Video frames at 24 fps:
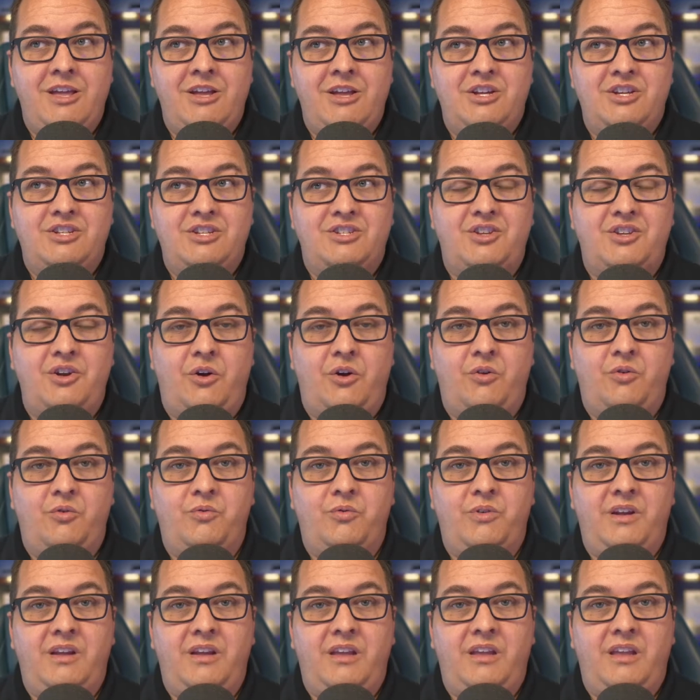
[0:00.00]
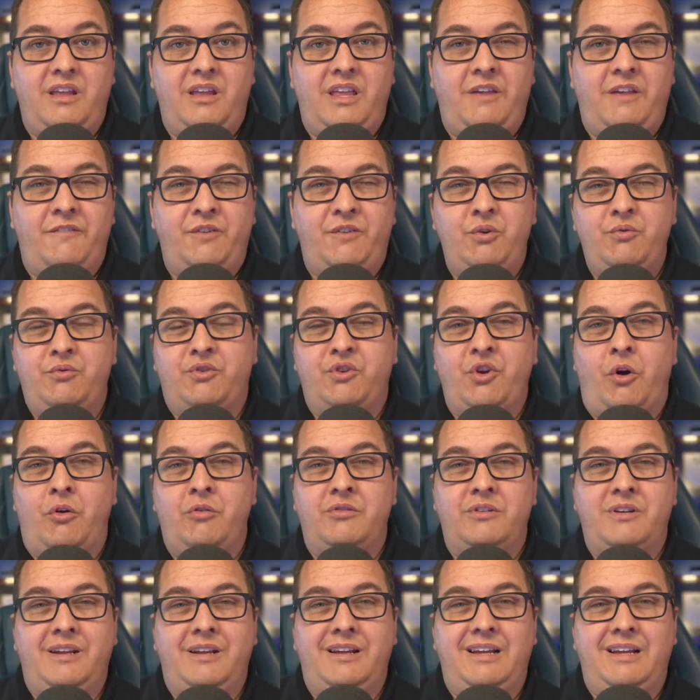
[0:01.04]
So if you don't